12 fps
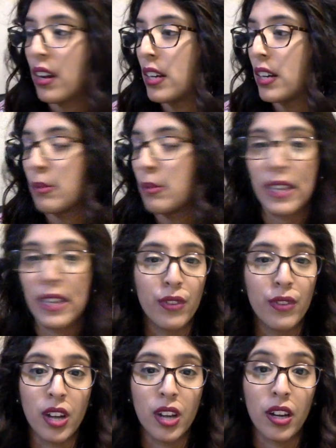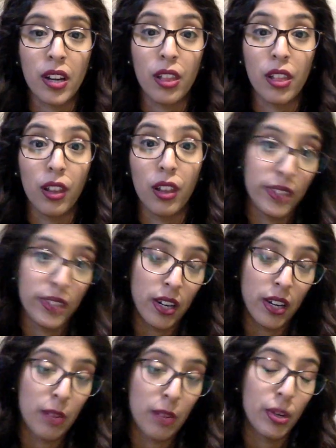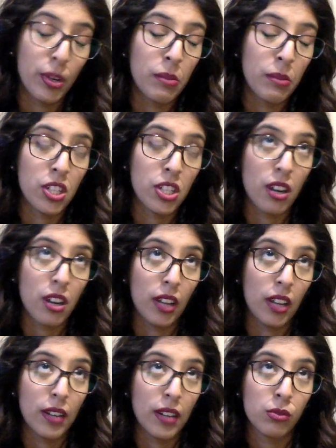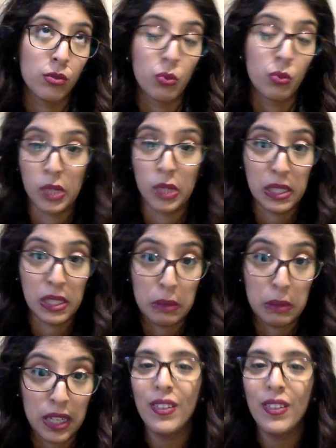Um, same for Target. I love Target. I'm pretty much there like once a week.